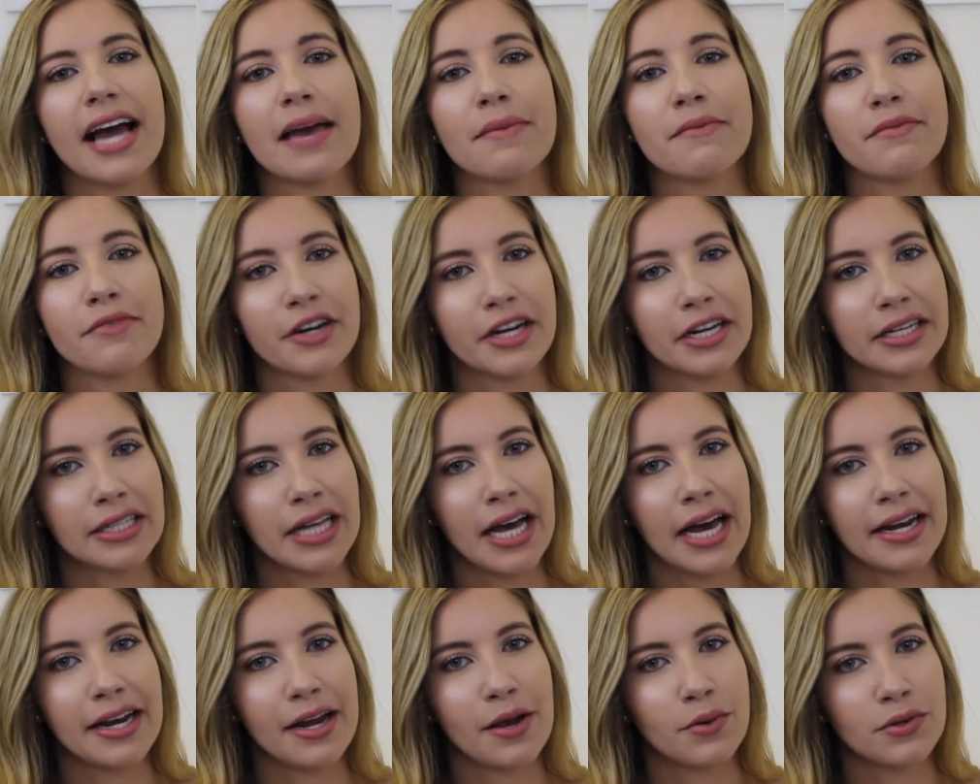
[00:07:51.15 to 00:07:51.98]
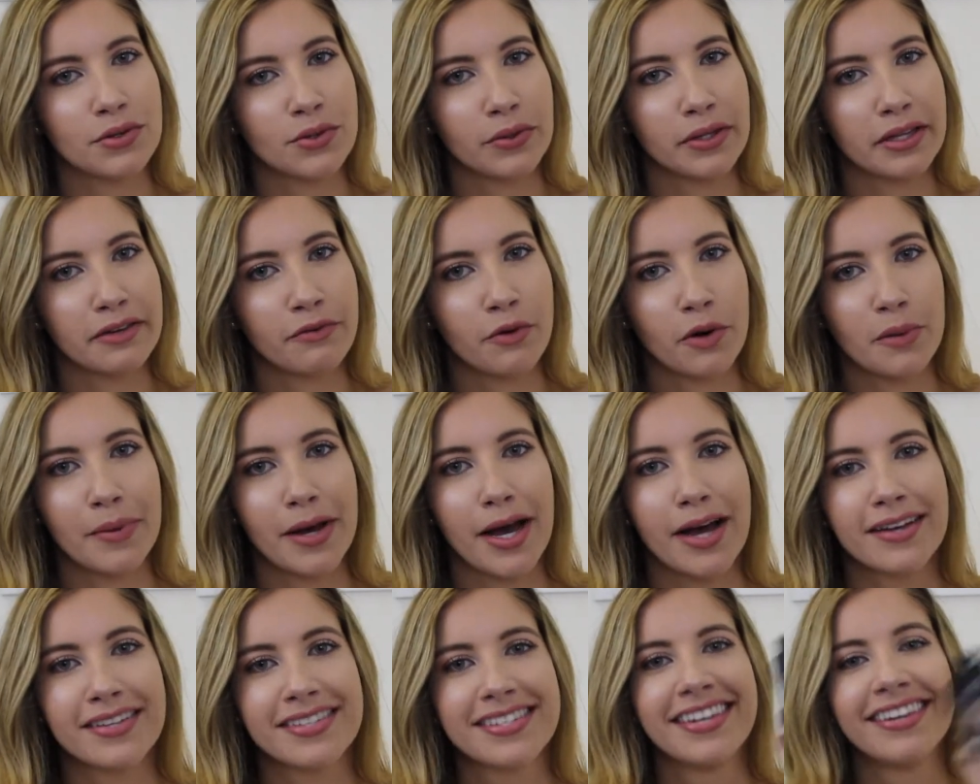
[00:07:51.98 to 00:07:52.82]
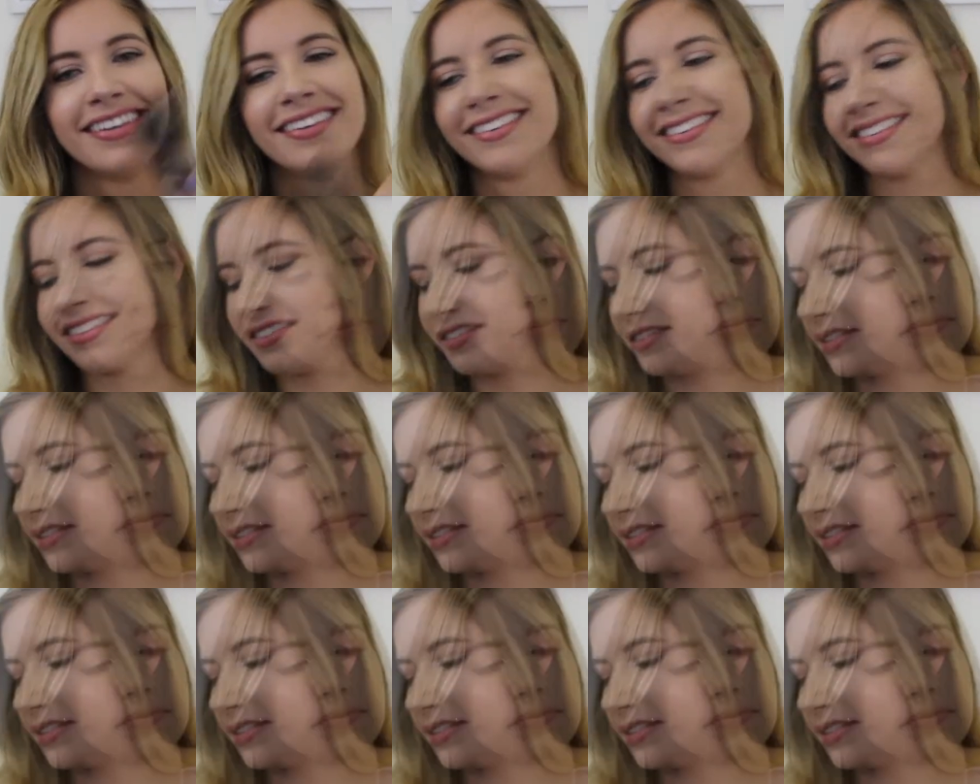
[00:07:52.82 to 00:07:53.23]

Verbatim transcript: I'm very glad it was only $4.